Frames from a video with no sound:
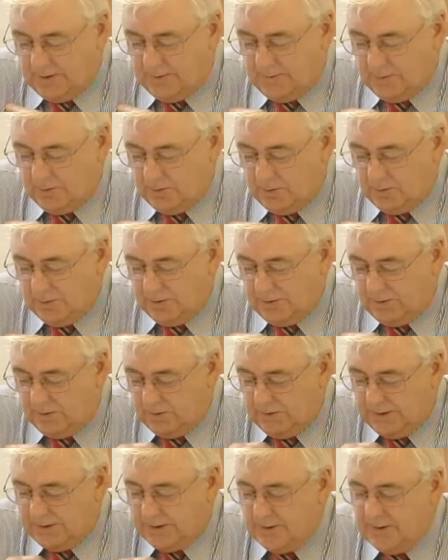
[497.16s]
its own
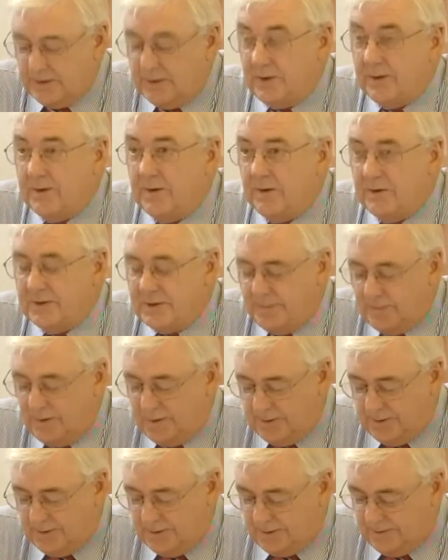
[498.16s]
duties, leading
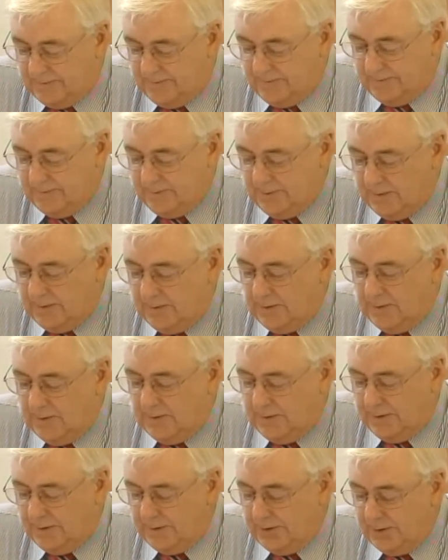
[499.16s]
a current parliamentary
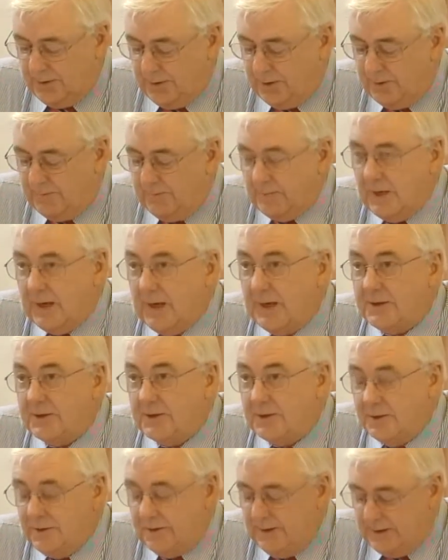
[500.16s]
select committee
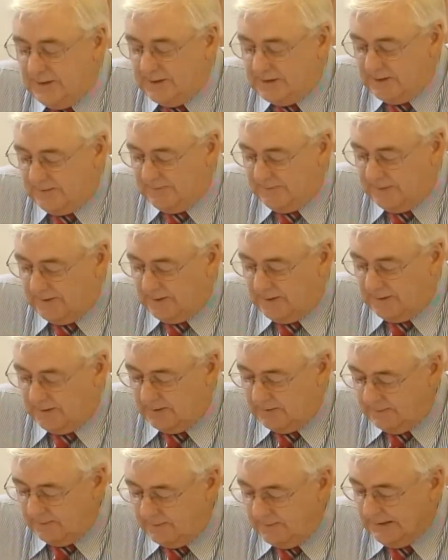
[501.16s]
to effectively
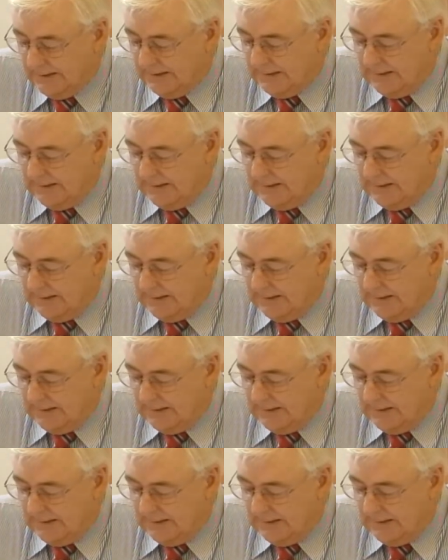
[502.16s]
threaten